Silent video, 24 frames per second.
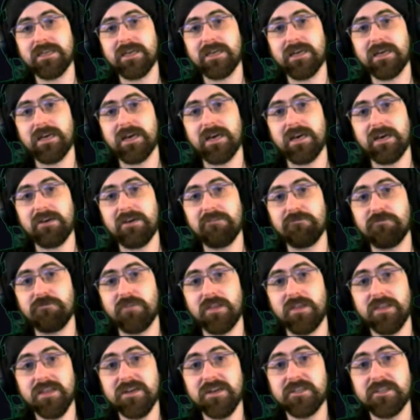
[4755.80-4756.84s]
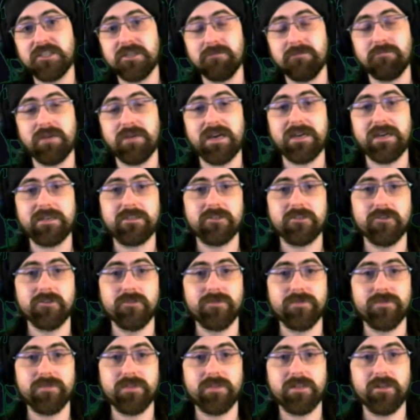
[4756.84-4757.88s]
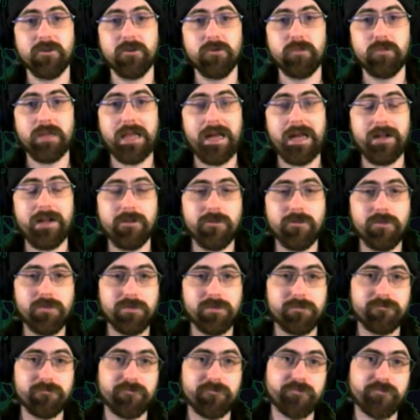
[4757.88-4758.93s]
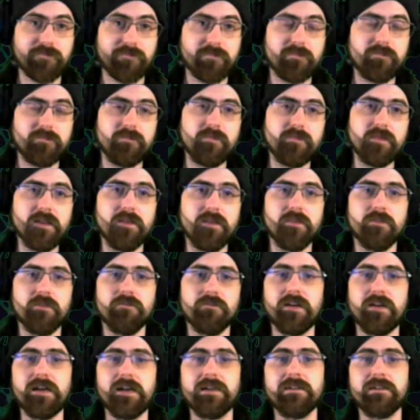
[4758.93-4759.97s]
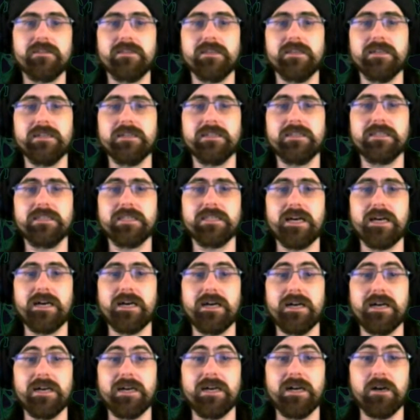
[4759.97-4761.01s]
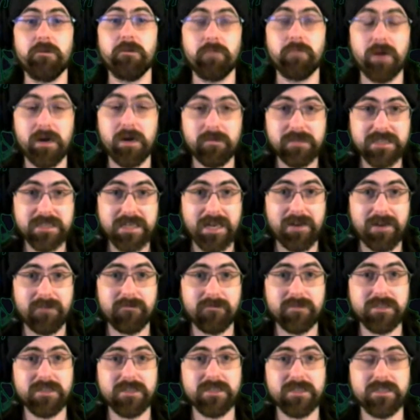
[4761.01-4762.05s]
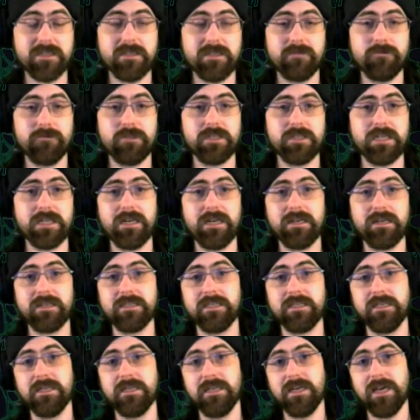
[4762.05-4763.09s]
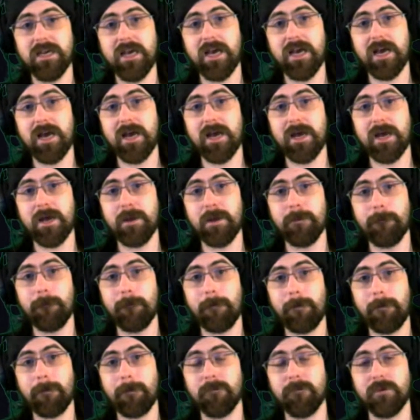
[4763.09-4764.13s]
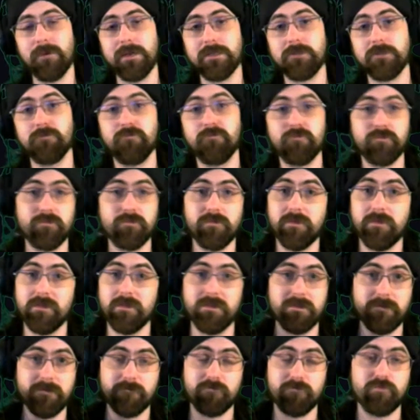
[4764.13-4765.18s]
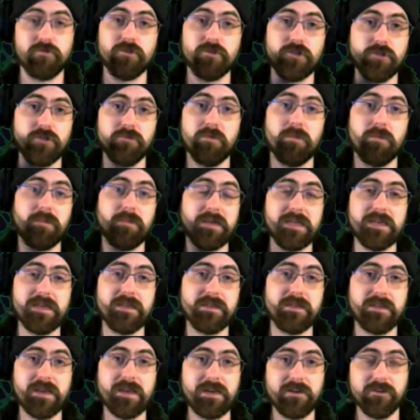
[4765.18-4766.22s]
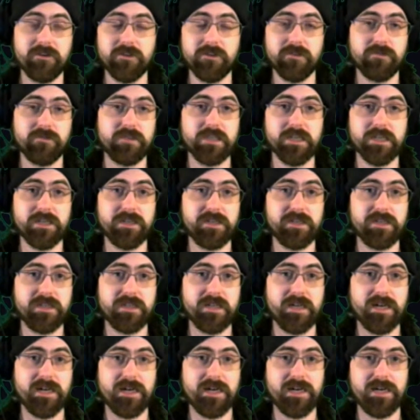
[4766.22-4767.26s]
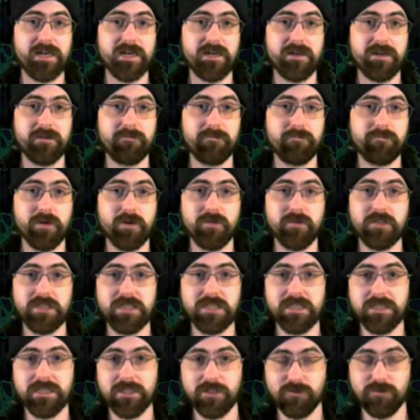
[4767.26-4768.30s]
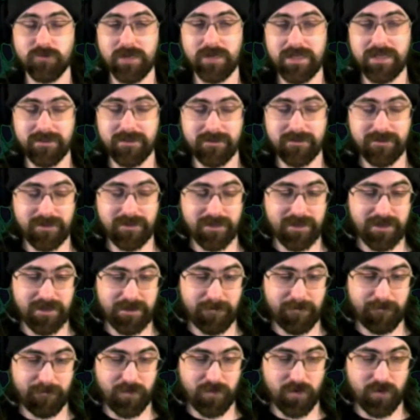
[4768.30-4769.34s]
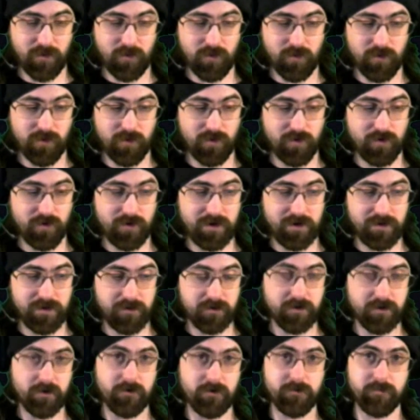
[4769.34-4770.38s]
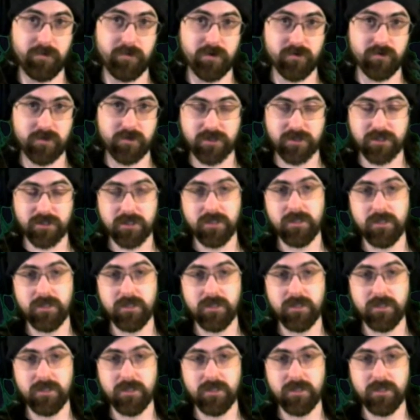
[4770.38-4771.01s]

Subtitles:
have a large impact on global health. The fact that Obama's account was hacked, which presumably they could have done POTUS's as well, or the current POTUS,